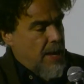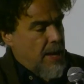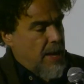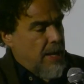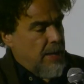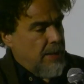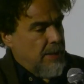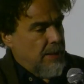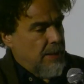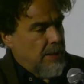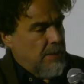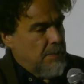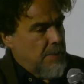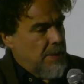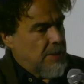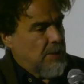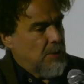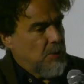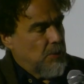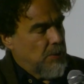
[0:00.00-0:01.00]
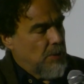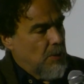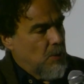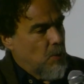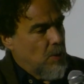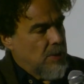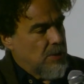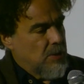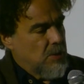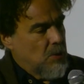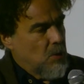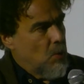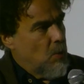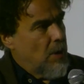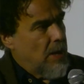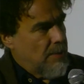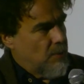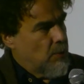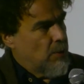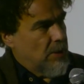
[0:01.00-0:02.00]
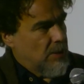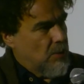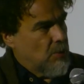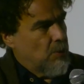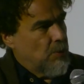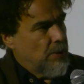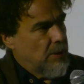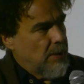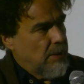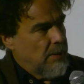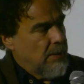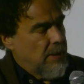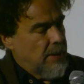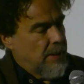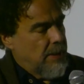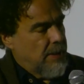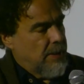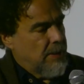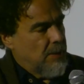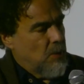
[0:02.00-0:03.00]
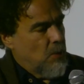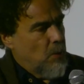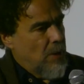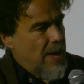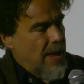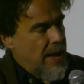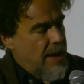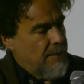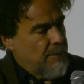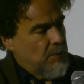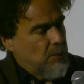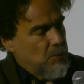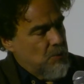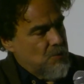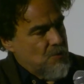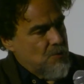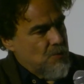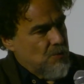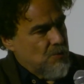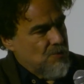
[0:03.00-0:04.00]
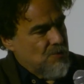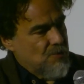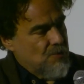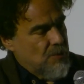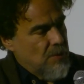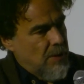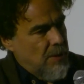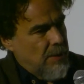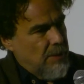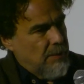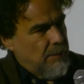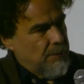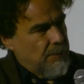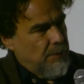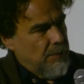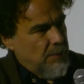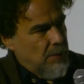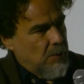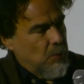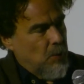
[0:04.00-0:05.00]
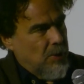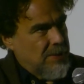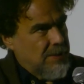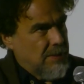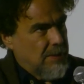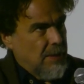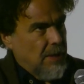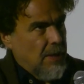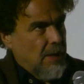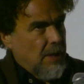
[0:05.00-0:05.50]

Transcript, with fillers: and in Mexico there was no laboratory, and we had to, the